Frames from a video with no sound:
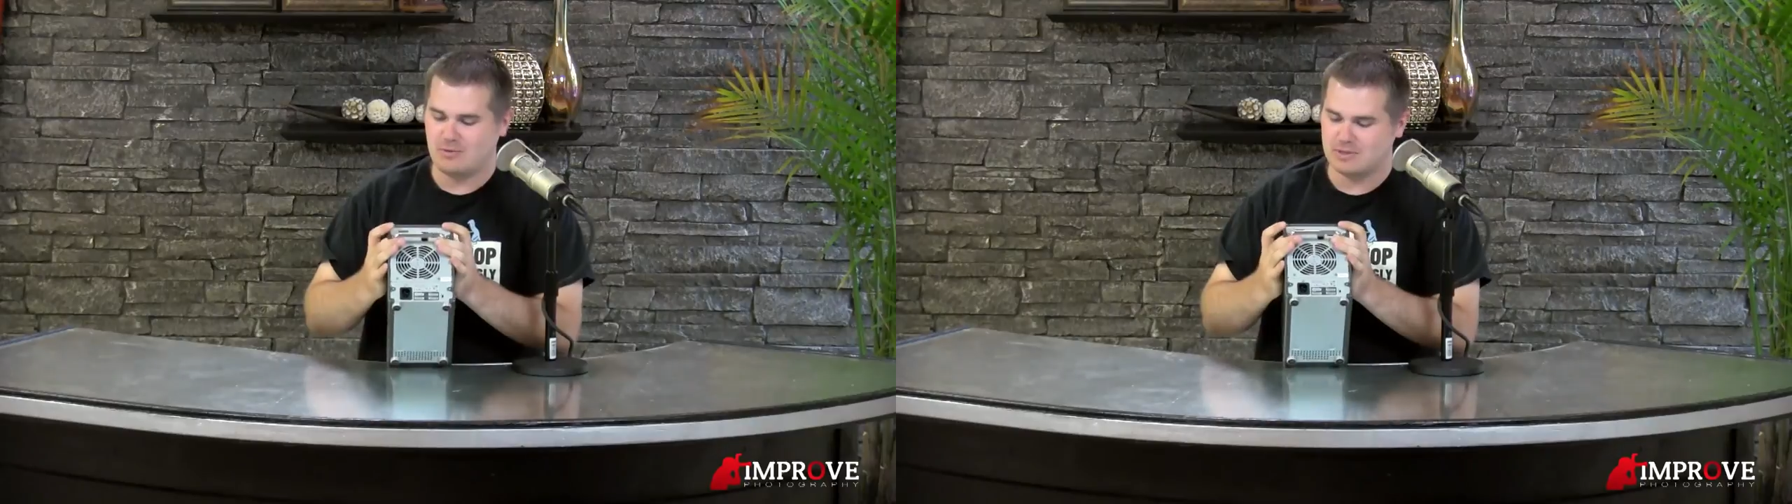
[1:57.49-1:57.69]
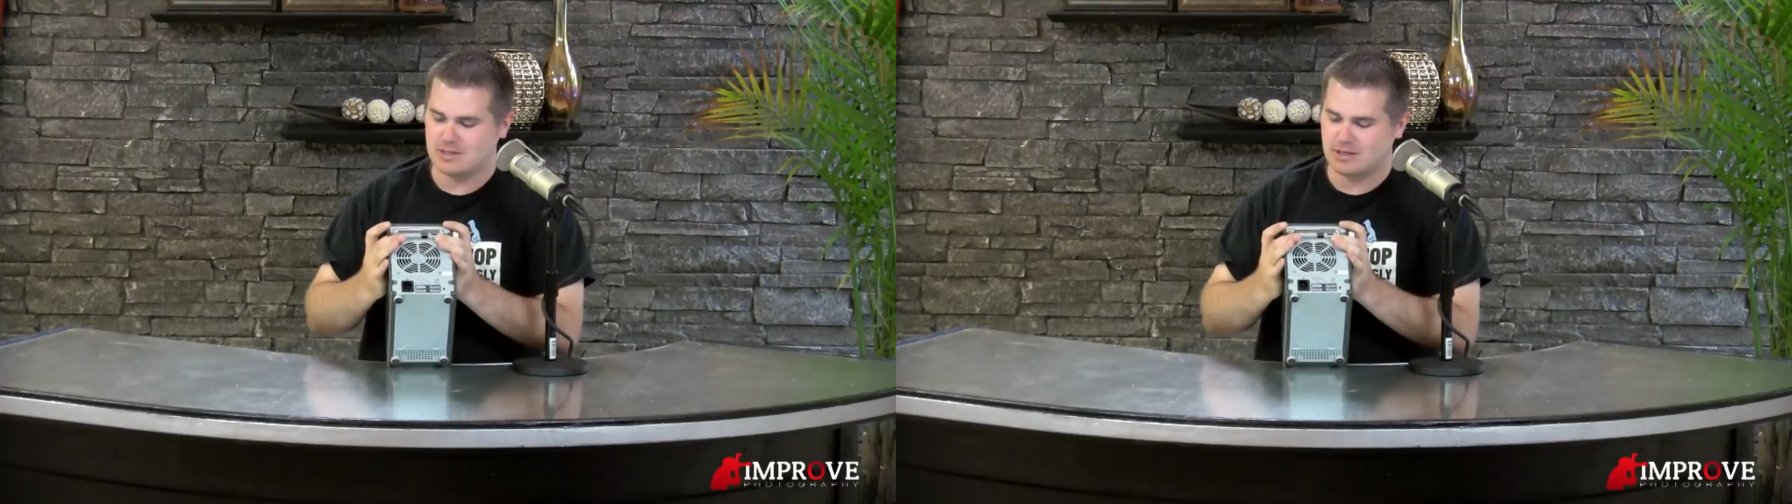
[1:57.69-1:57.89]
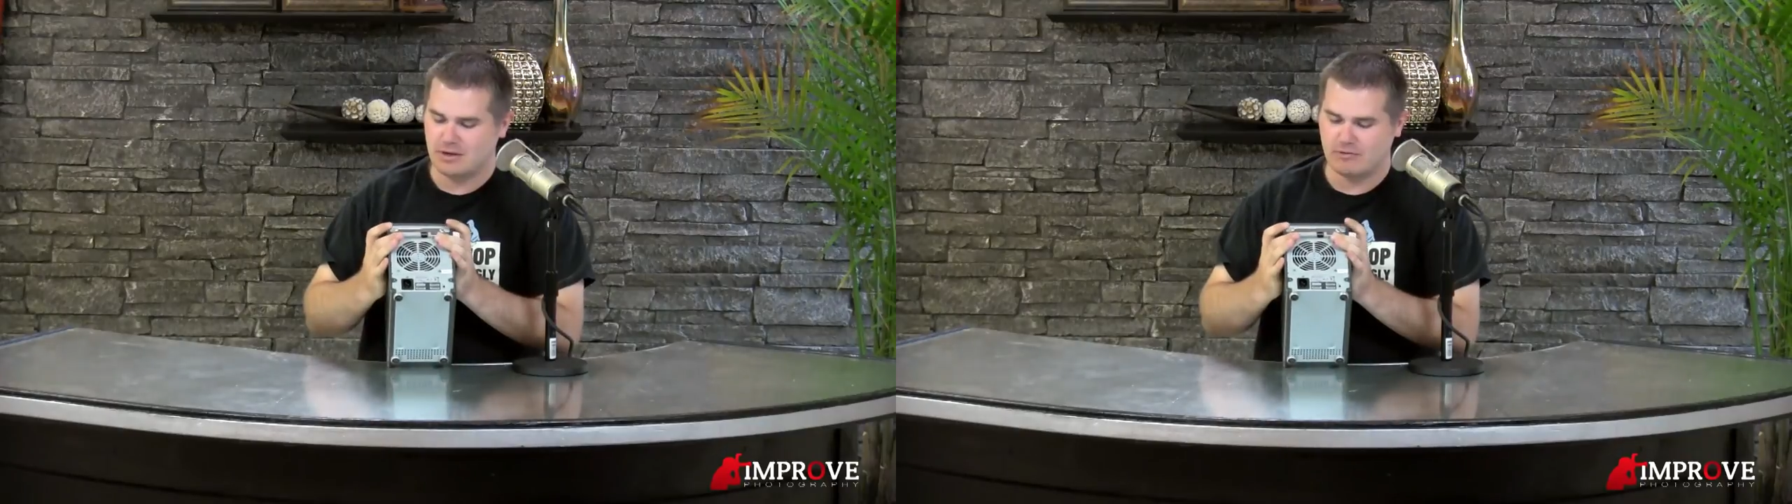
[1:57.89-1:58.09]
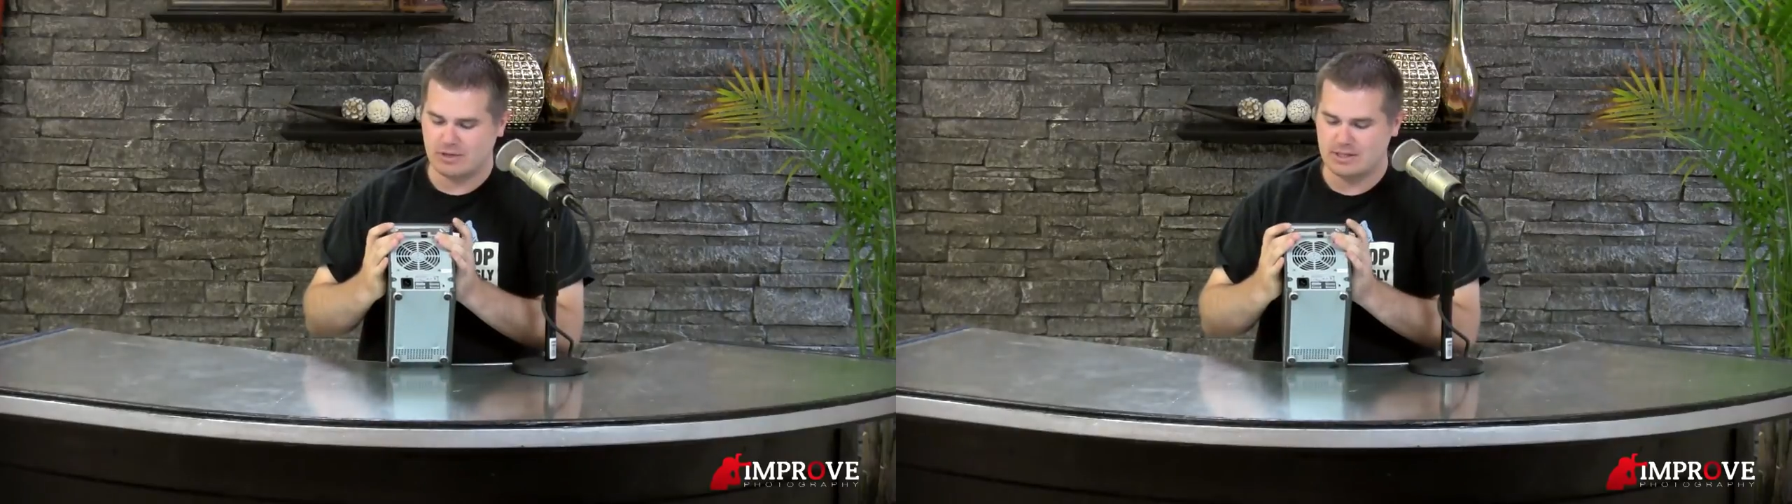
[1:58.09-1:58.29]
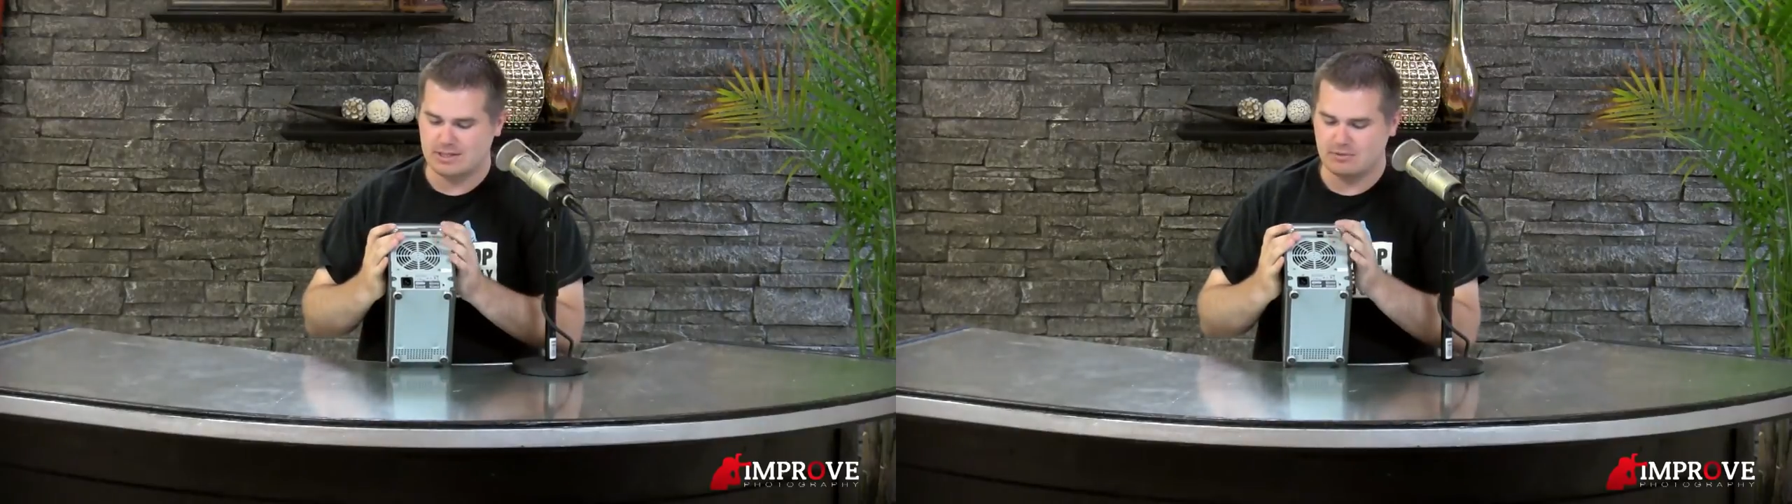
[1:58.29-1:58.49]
I was looking for these,